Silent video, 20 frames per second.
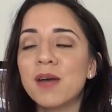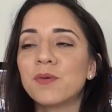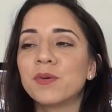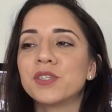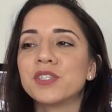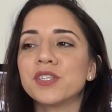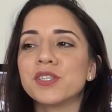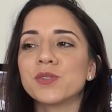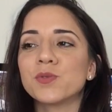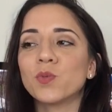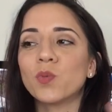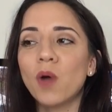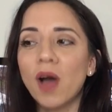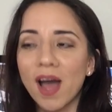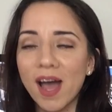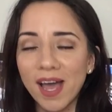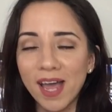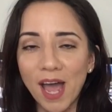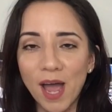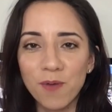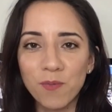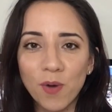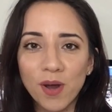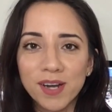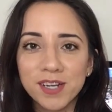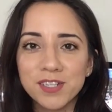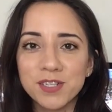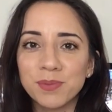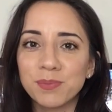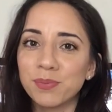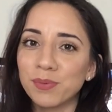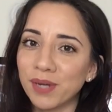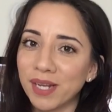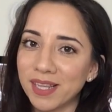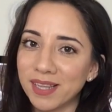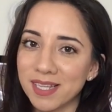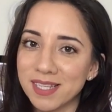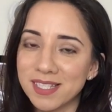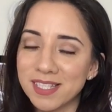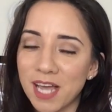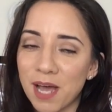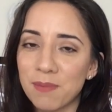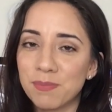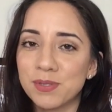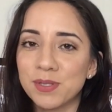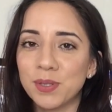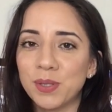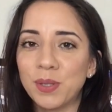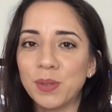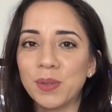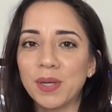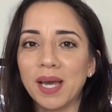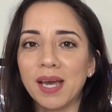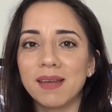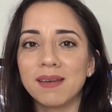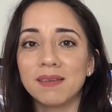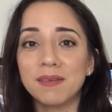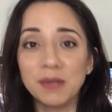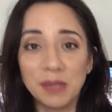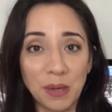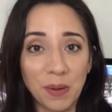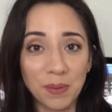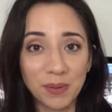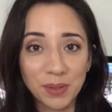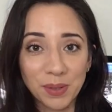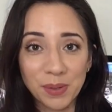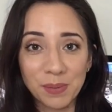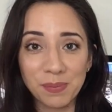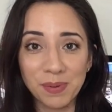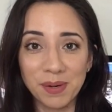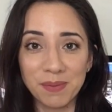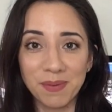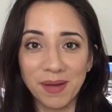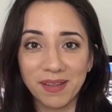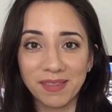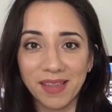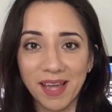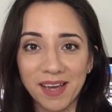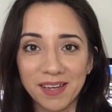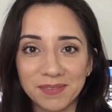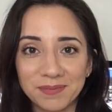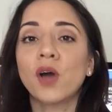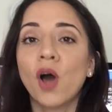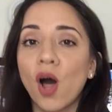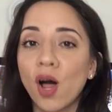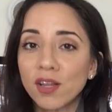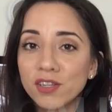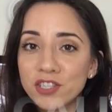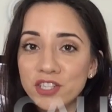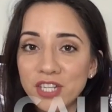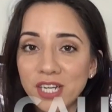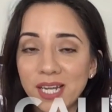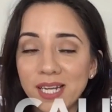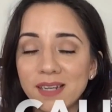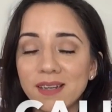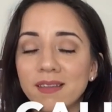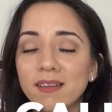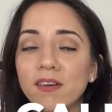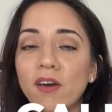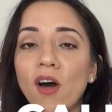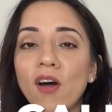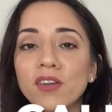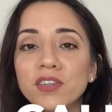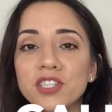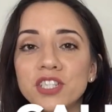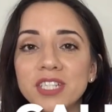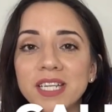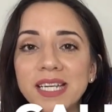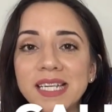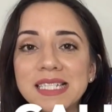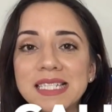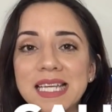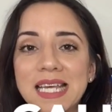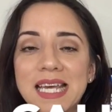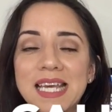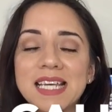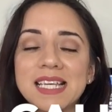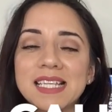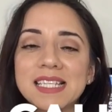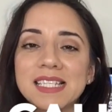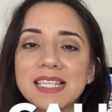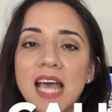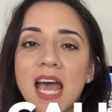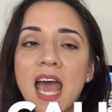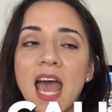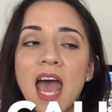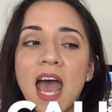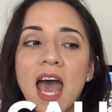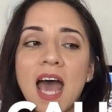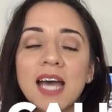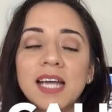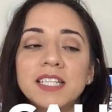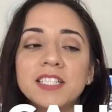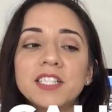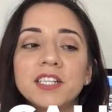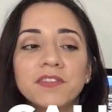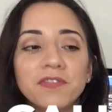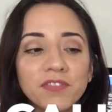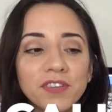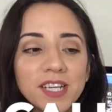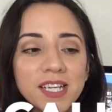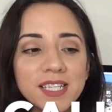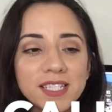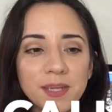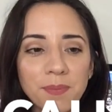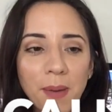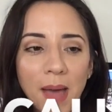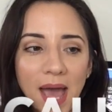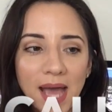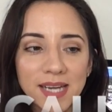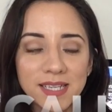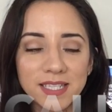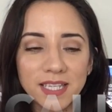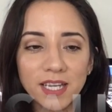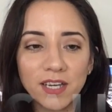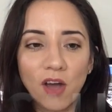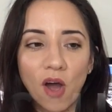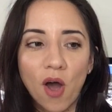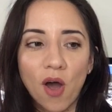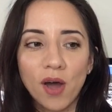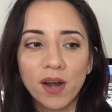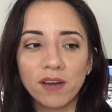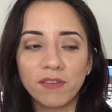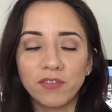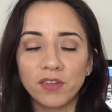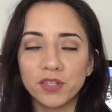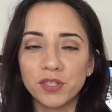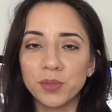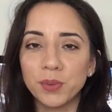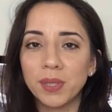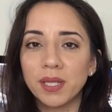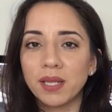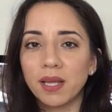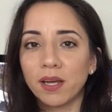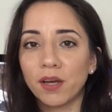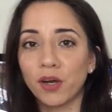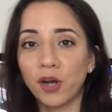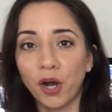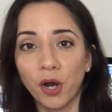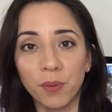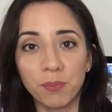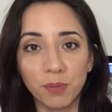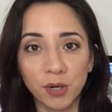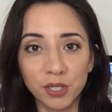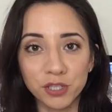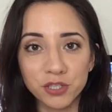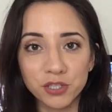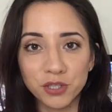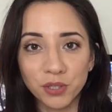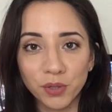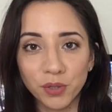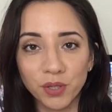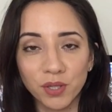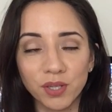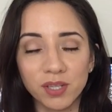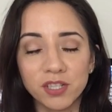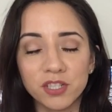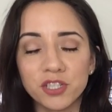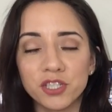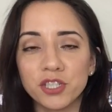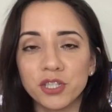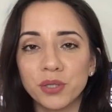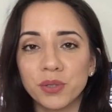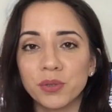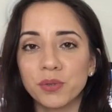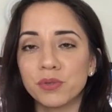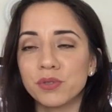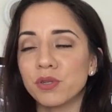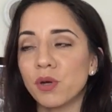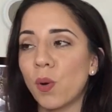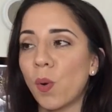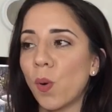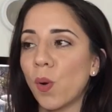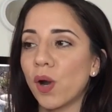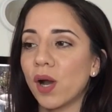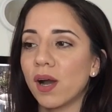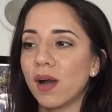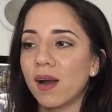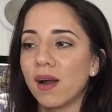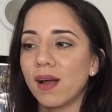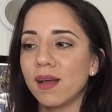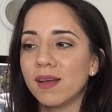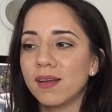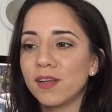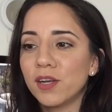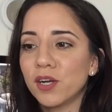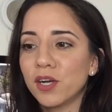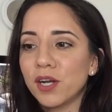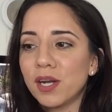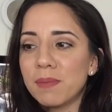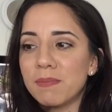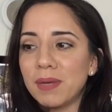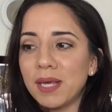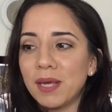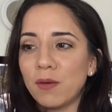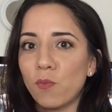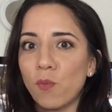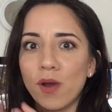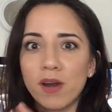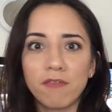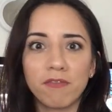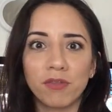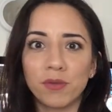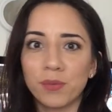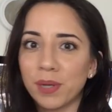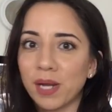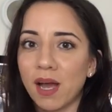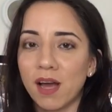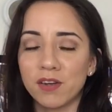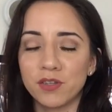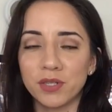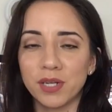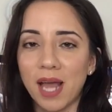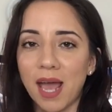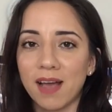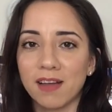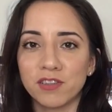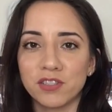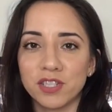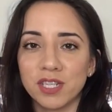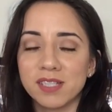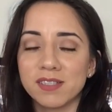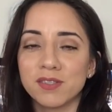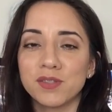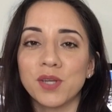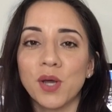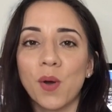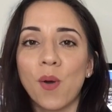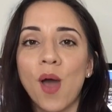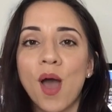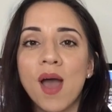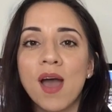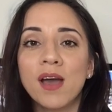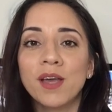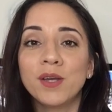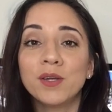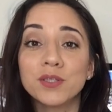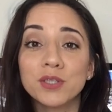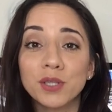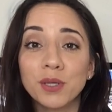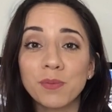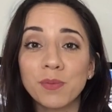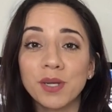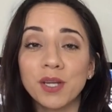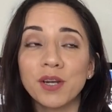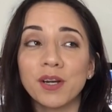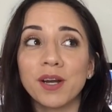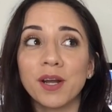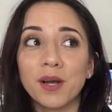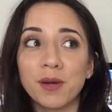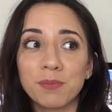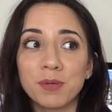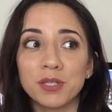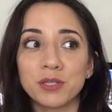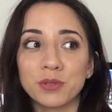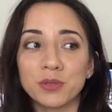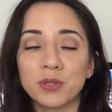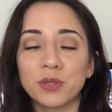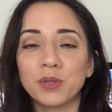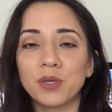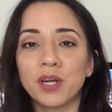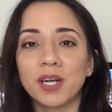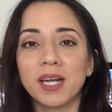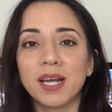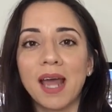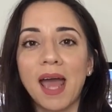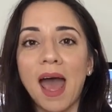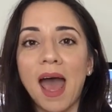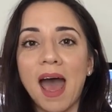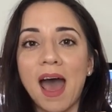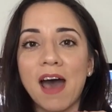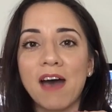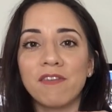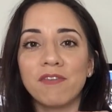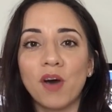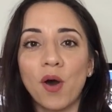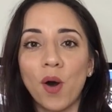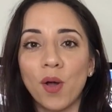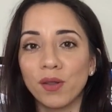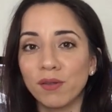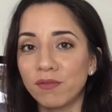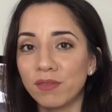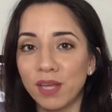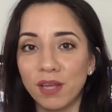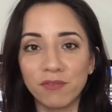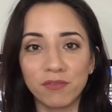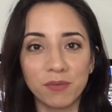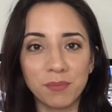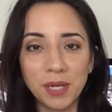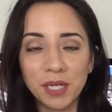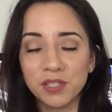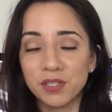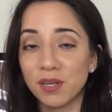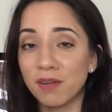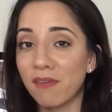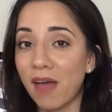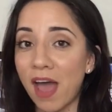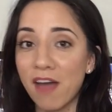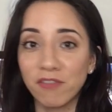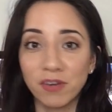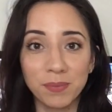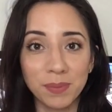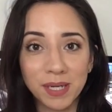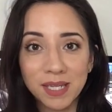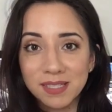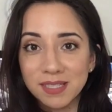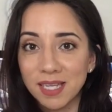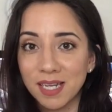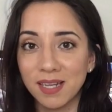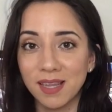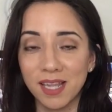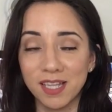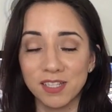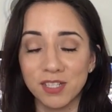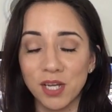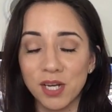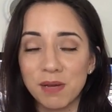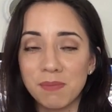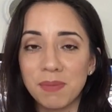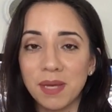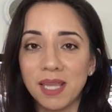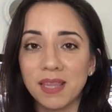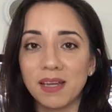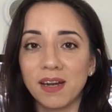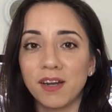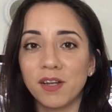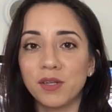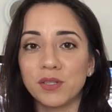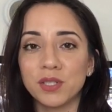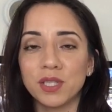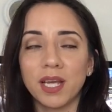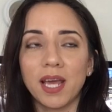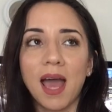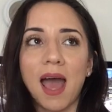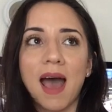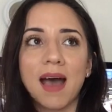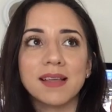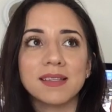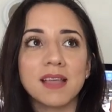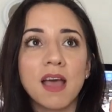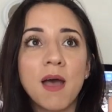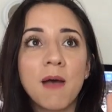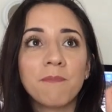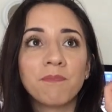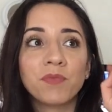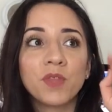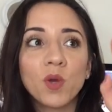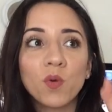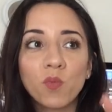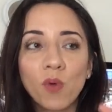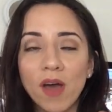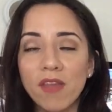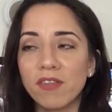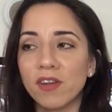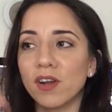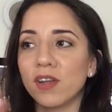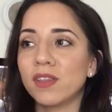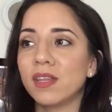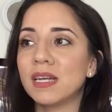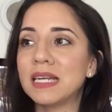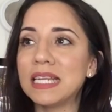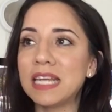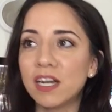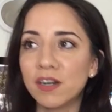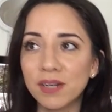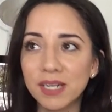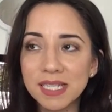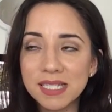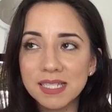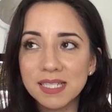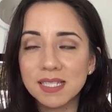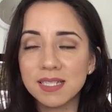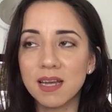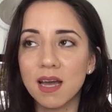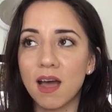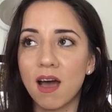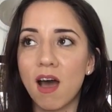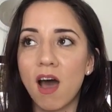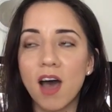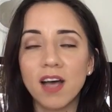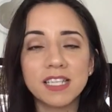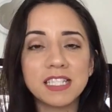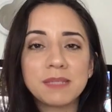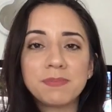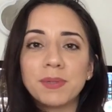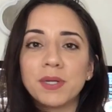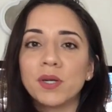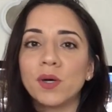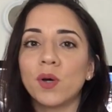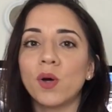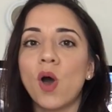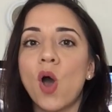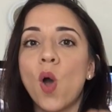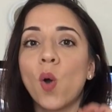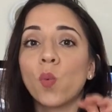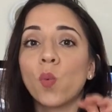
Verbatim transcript: which is why I wanted to bring this up so you can know a little bit about that. Call sheet. The call sheet is different depending on if you're doing like a commercial shoot or you're going to be one of 300 extras. So usually when you're in a commercial shoot, you're going to have all of the information of everybody's gonna, that's going to be there. Usually has the weather, the nearest hospital,